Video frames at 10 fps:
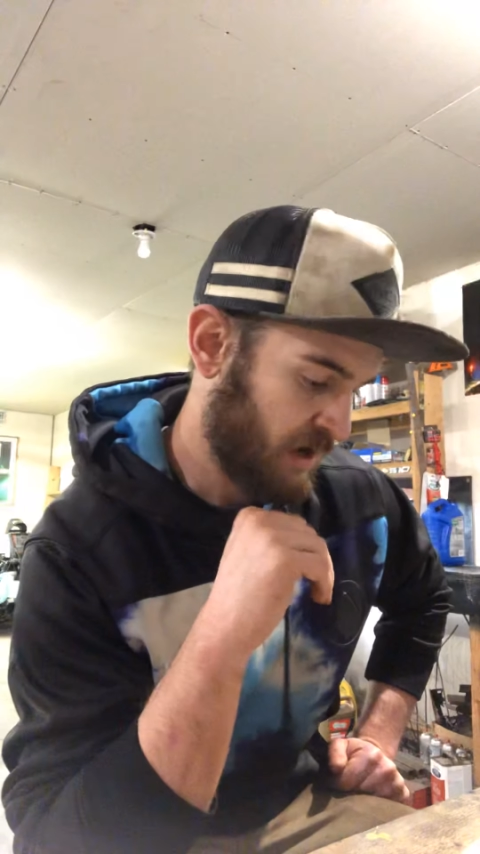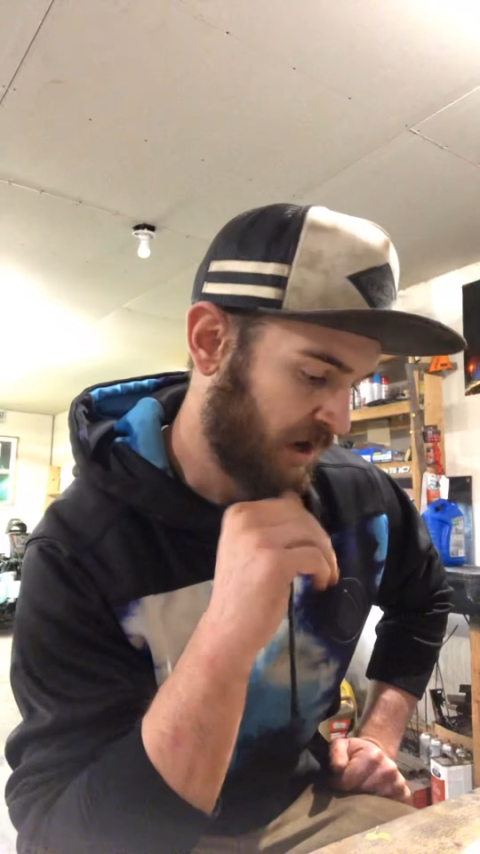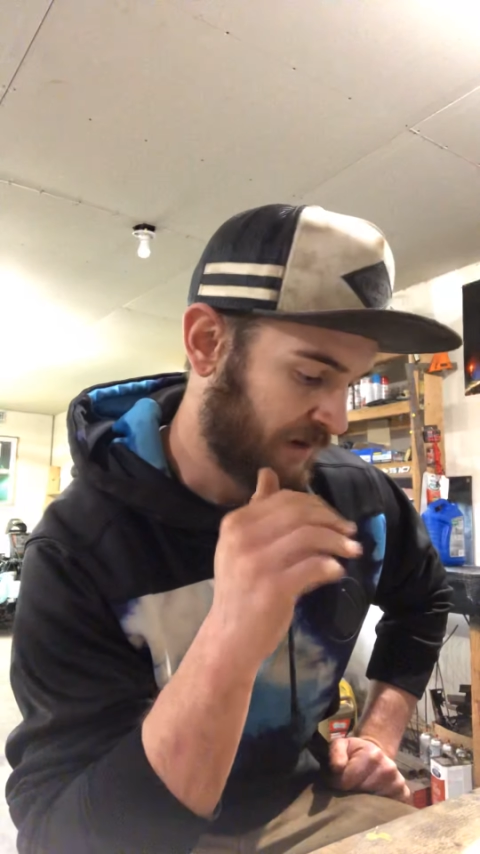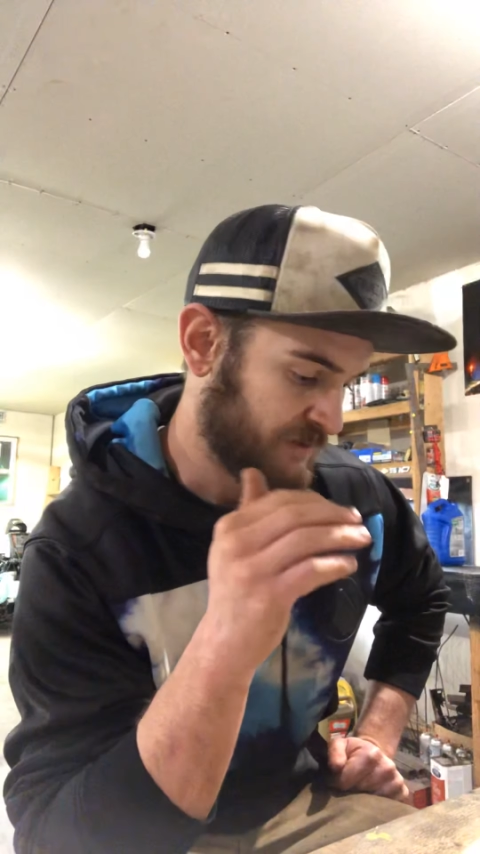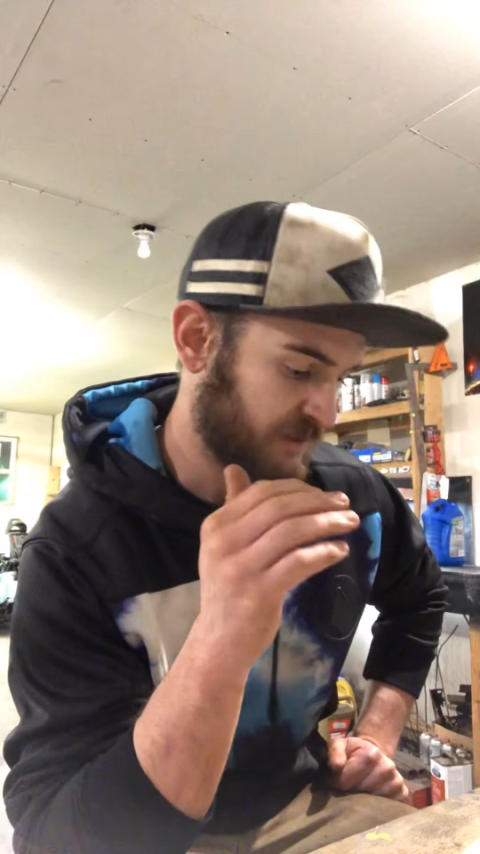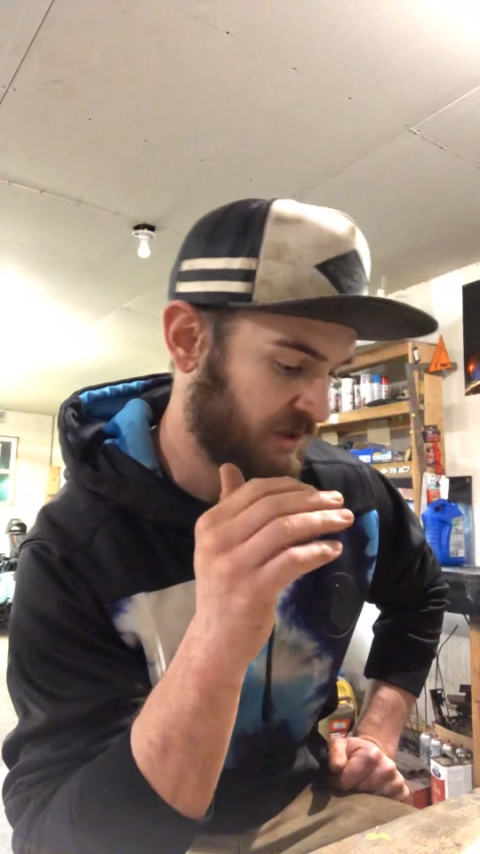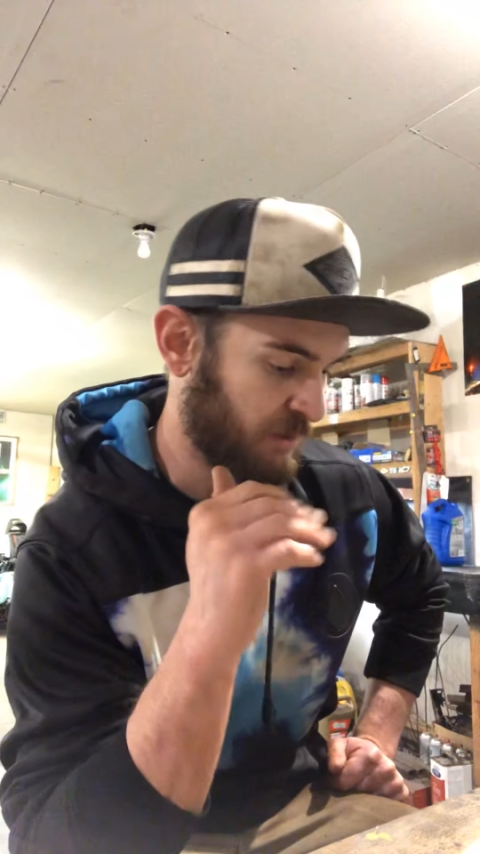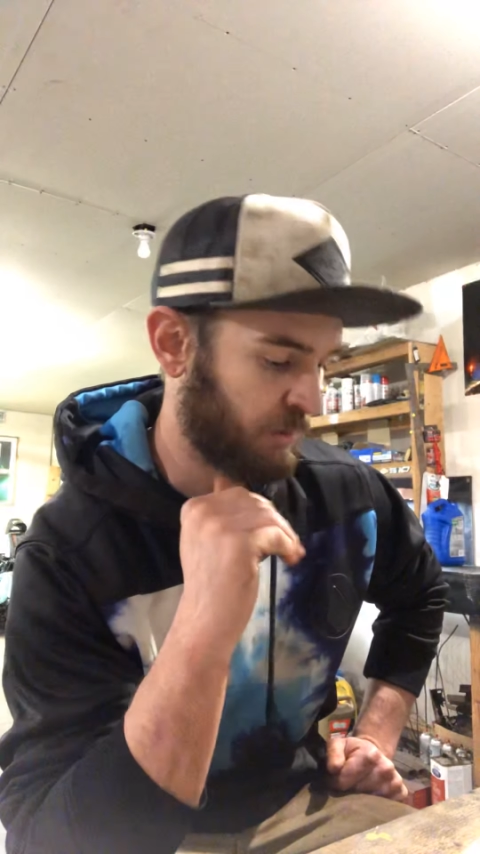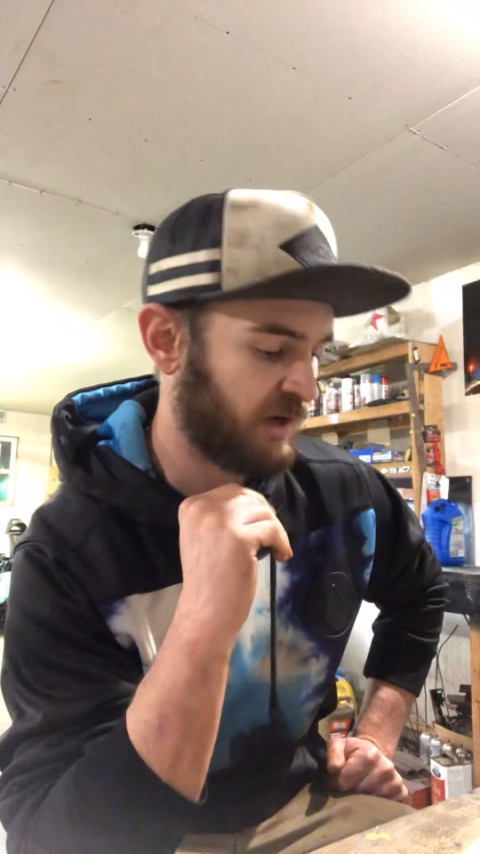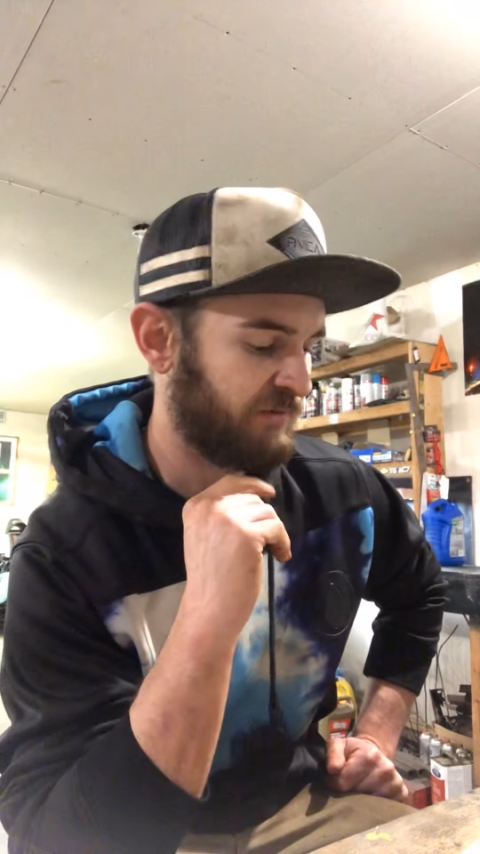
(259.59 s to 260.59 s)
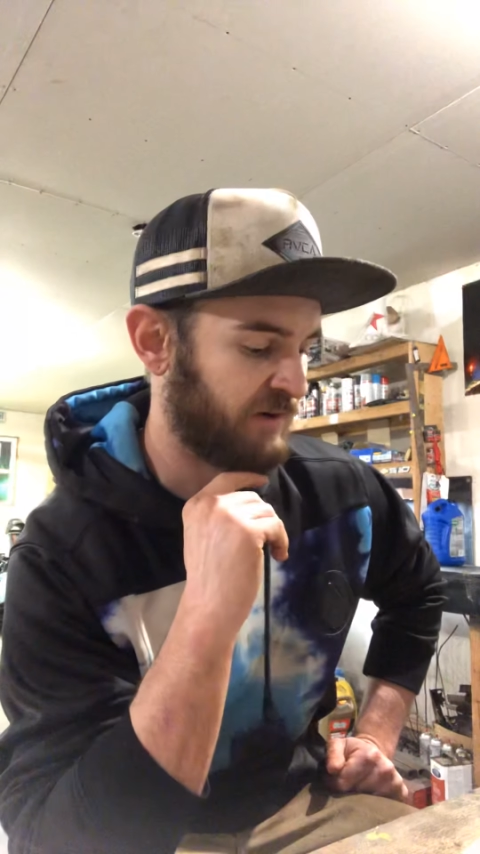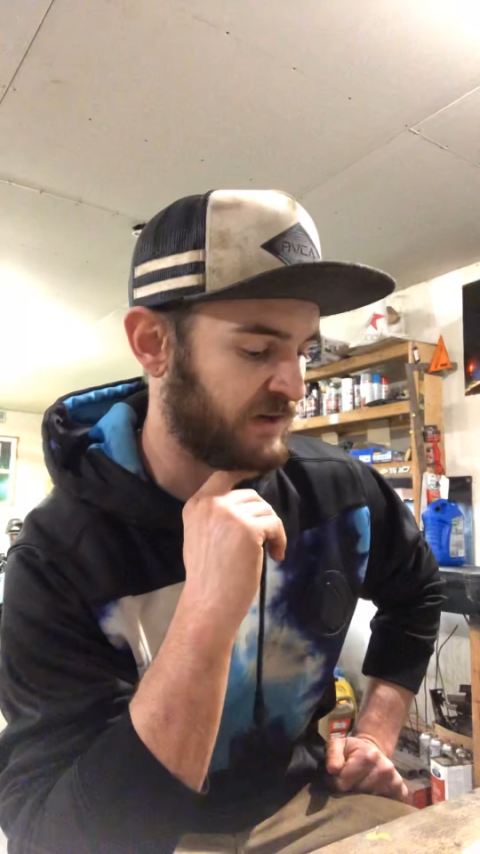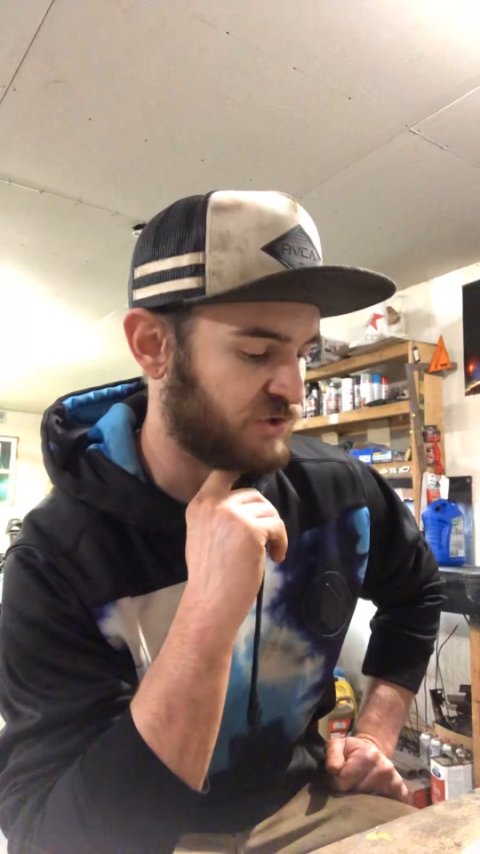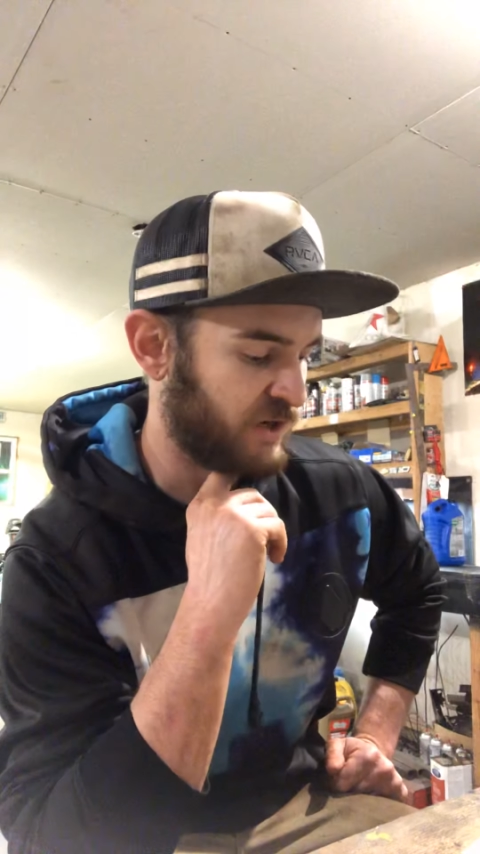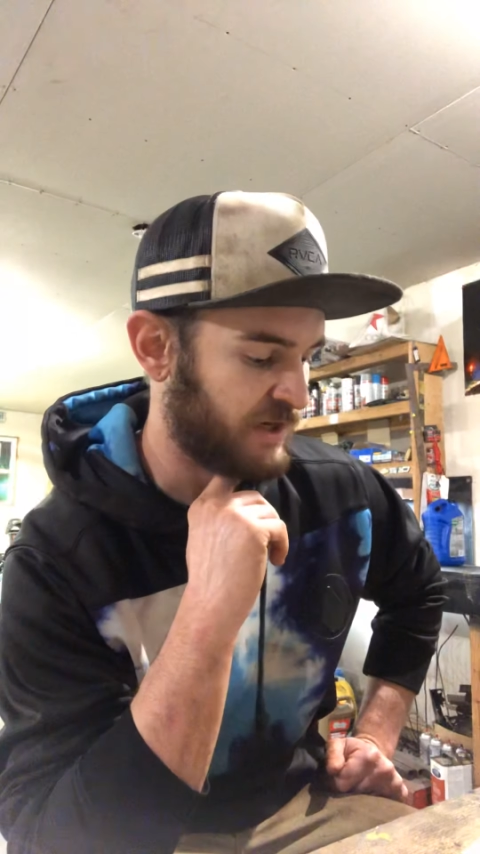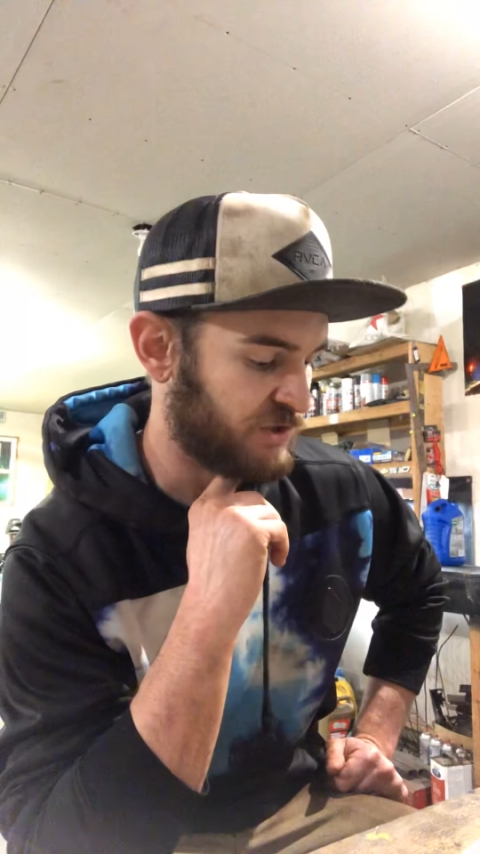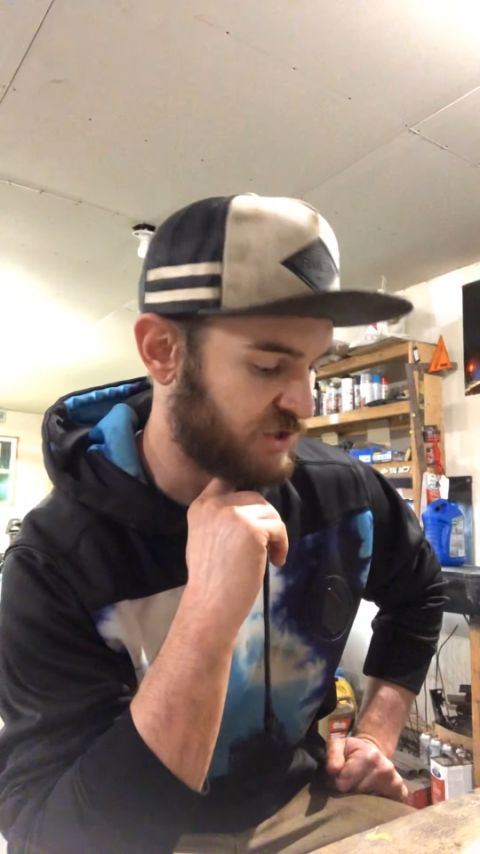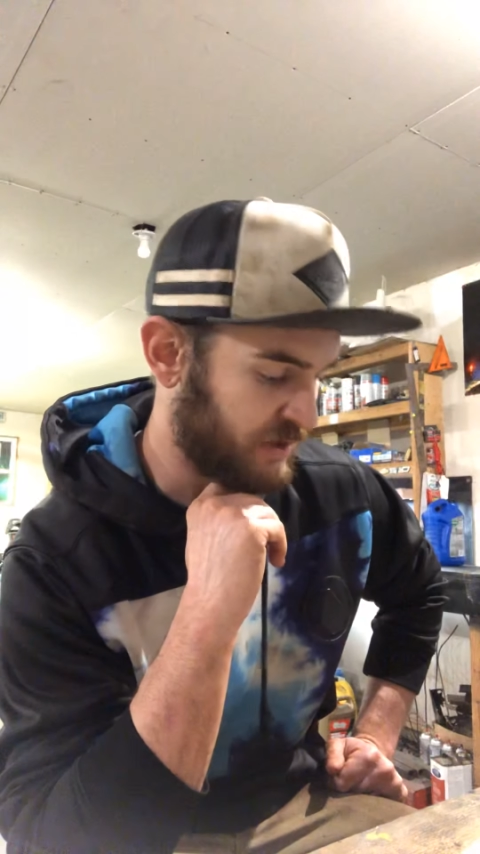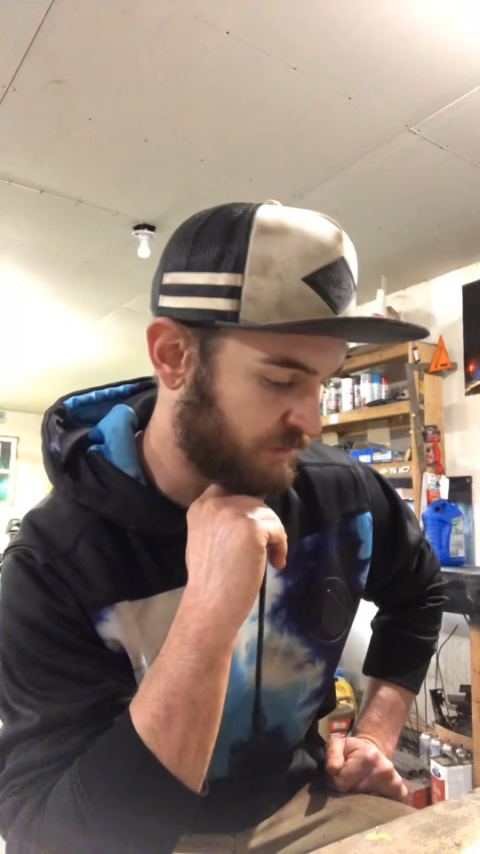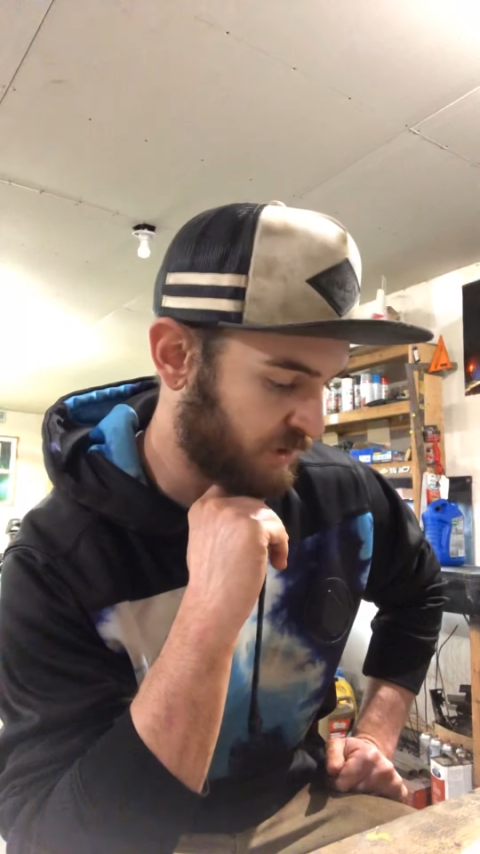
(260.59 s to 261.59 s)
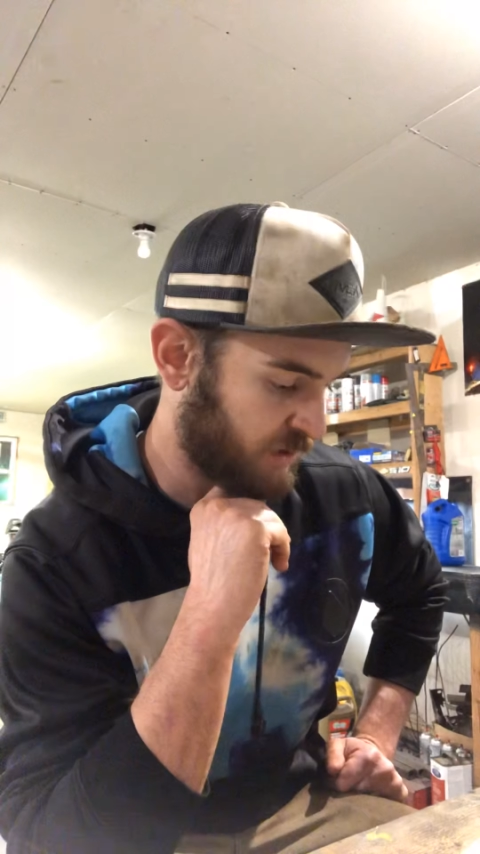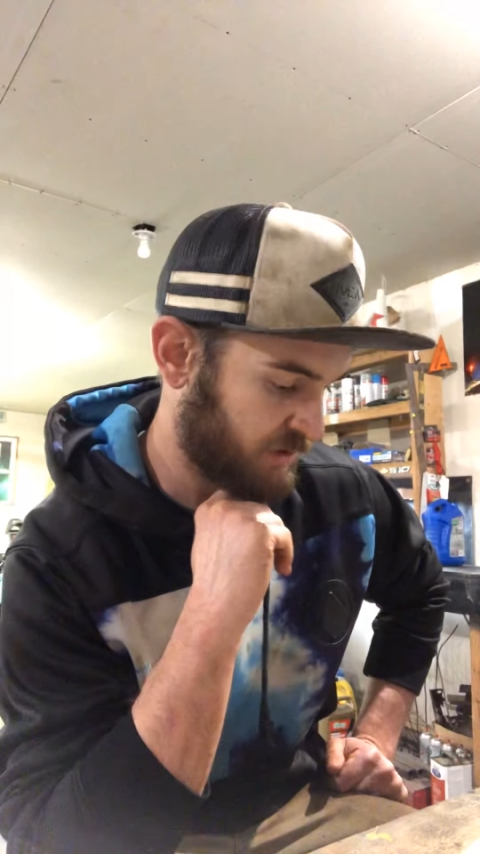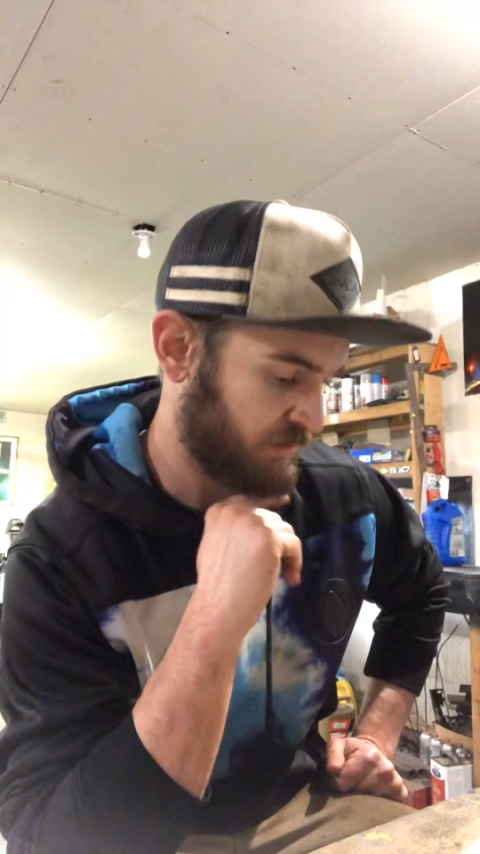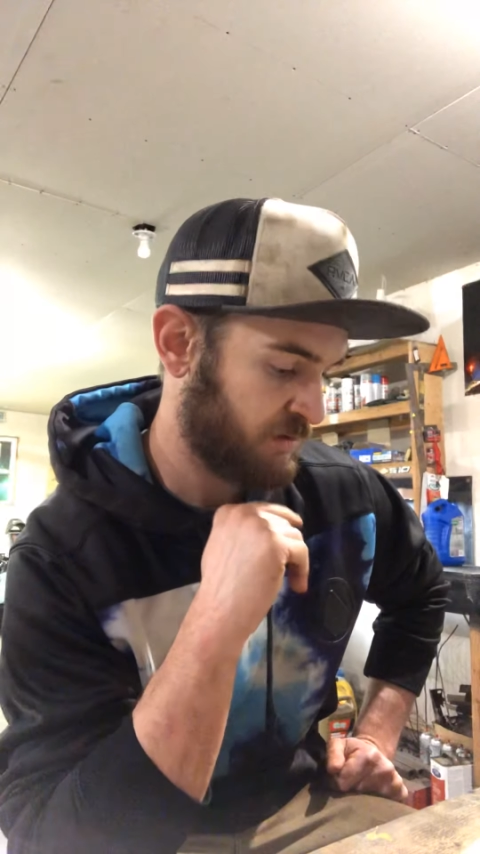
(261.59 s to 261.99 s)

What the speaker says: Obviously, you can probably find a trans cheaper.